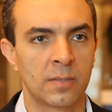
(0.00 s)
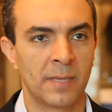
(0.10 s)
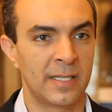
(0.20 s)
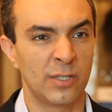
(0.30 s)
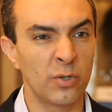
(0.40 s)
good,
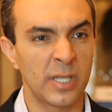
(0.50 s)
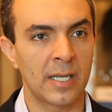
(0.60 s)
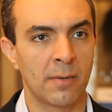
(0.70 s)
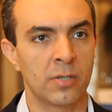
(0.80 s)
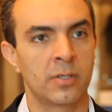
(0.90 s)
but they don't
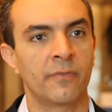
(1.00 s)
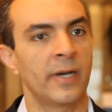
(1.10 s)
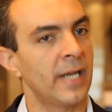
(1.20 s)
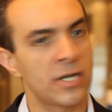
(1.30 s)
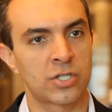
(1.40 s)
think about the
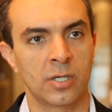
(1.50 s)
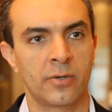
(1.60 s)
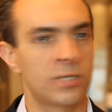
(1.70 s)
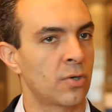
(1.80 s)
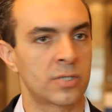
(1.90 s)
financial
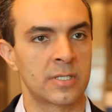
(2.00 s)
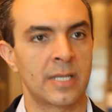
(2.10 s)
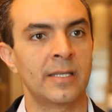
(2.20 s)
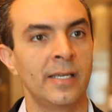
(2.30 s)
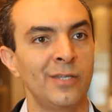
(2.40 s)
resources
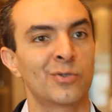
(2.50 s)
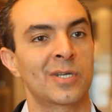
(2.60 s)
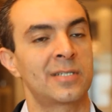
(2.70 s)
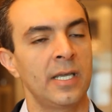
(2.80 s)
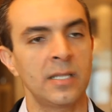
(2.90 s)
that they need
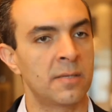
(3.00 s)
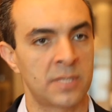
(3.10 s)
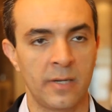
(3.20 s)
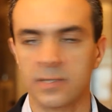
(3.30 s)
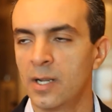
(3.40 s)
to sustain
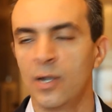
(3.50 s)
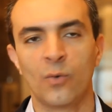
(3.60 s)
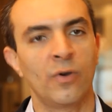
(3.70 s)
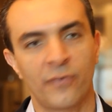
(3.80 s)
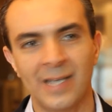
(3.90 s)
themselves,
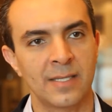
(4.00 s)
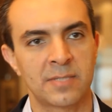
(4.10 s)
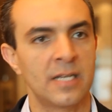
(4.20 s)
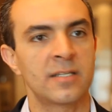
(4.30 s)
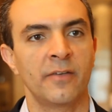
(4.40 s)
will find
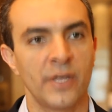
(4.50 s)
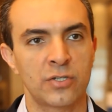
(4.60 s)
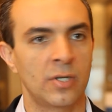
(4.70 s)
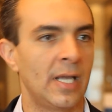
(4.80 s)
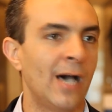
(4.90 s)
themselves
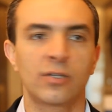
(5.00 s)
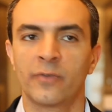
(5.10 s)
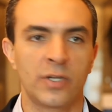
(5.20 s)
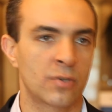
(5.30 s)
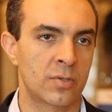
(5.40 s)
eventually
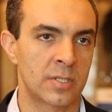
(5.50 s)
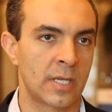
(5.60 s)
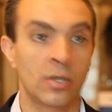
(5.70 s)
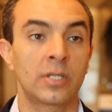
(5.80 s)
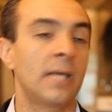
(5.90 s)
out of
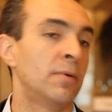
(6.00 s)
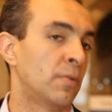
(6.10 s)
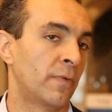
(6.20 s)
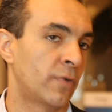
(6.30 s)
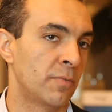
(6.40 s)
resources and not able
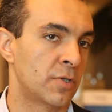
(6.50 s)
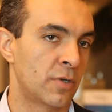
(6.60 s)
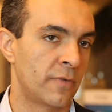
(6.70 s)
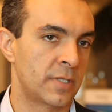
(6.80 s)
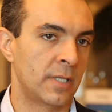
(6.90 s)
to perform the
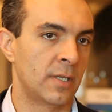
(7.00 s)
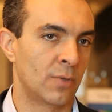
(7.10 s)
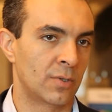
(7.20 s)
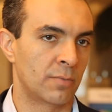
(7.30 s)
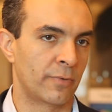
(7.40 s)
service that
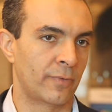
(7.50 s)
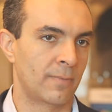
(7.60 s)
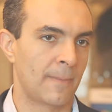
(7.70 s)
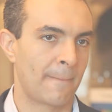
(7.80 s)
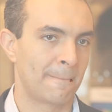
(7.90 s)
they want to
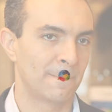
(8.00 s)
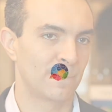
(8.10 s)
perform.